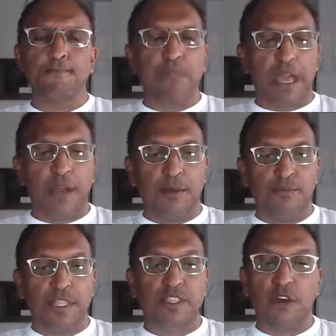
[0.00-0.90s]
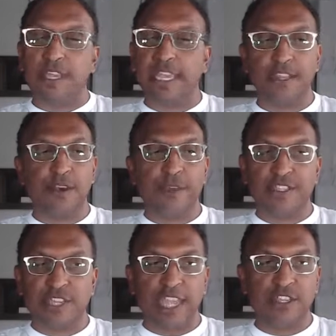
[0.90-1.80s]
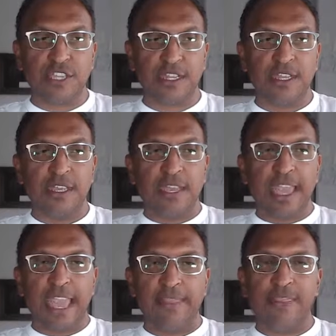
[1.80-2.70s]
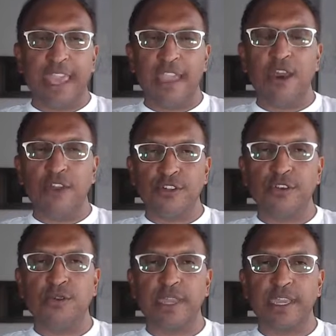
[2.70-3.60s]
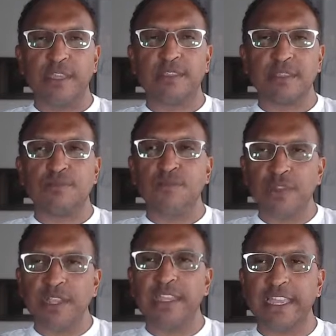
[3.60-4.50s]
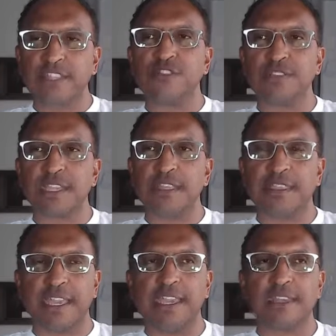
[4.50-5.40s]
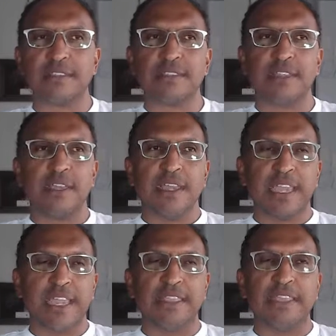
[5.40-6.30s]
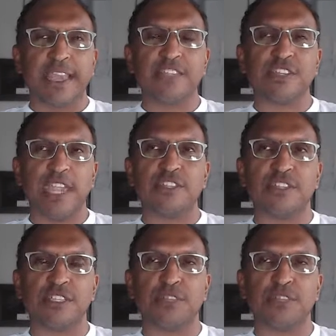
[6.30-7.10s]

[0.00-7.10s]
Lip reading: It's called Kiddo Education. And they are doing some really interesting things in the education